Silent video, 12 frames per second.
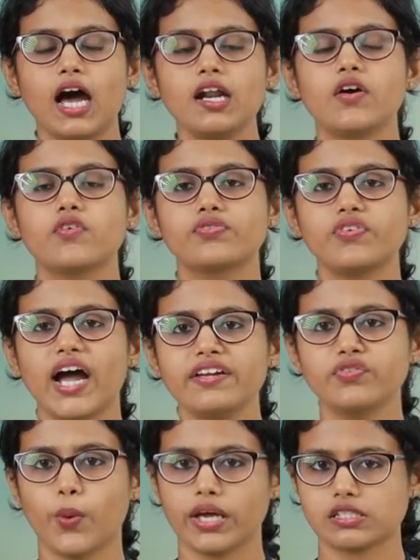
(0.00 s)
are
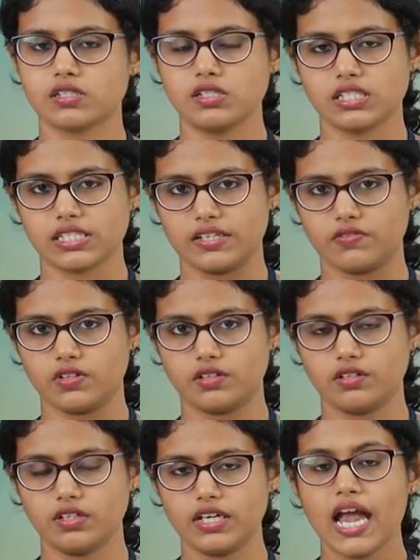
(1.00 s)
5 questions given
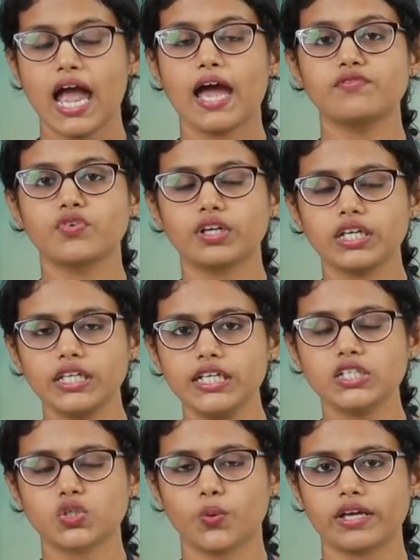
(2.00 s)
and for
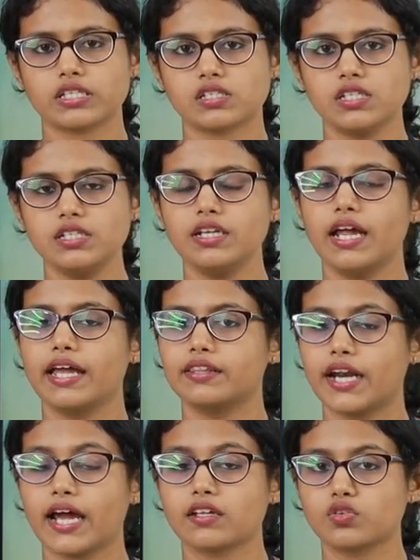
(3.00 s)
each question
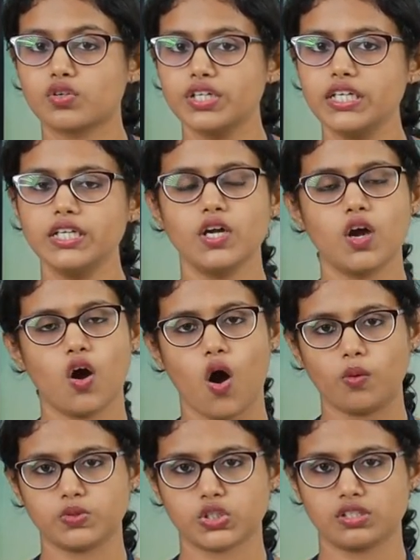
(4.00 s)
there are 3
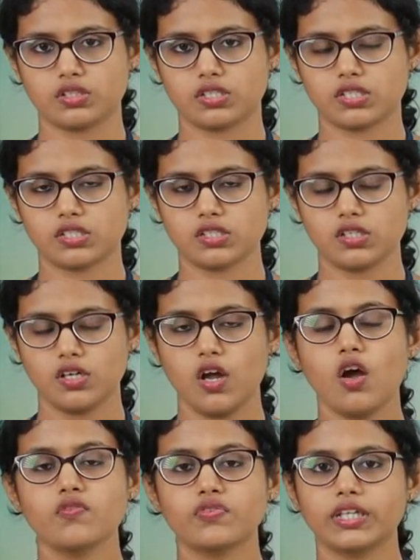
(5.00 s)
options.
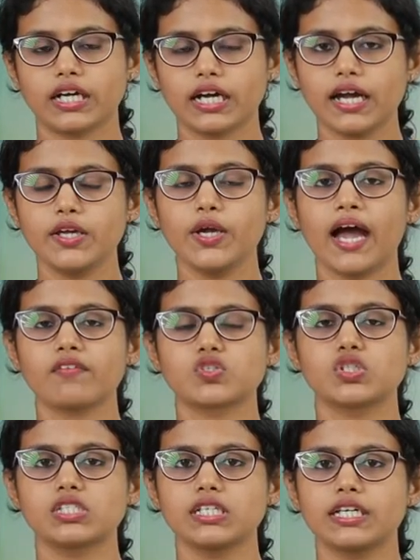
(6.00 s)
For the you have
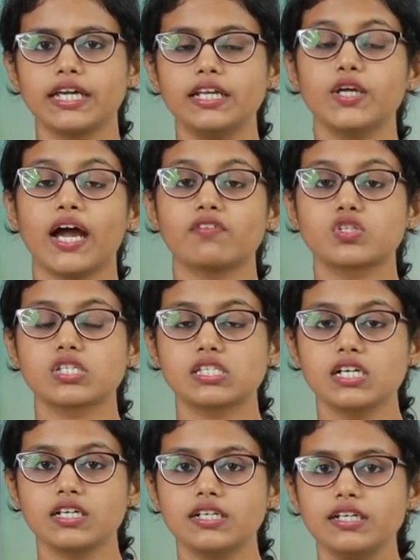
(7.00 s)
to tick in, you have to
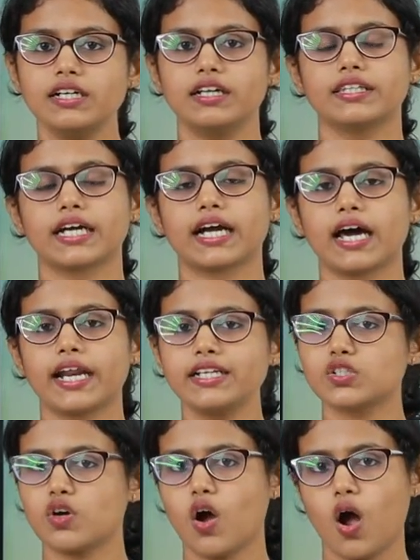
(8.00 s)
circle the
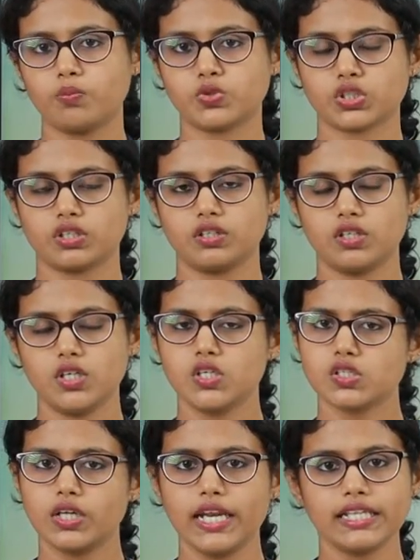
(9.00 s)
correct option.
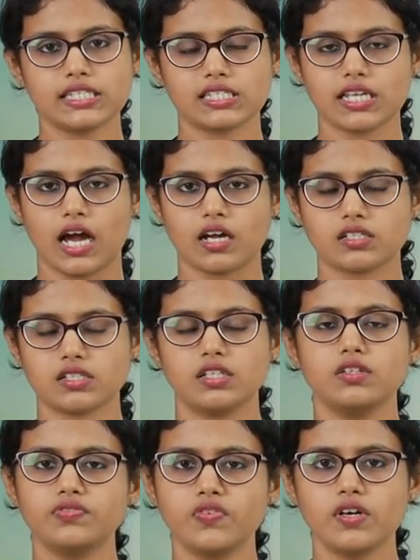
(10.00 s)
So let's start.
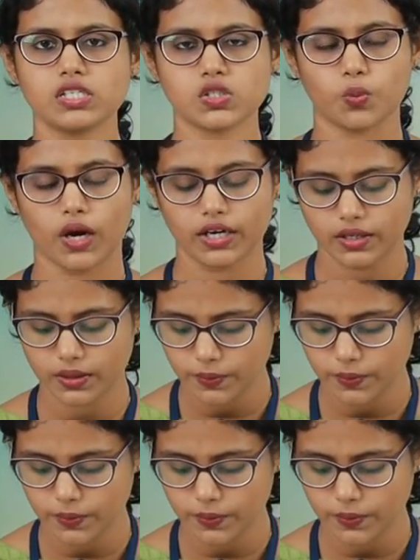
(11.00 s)
The first one.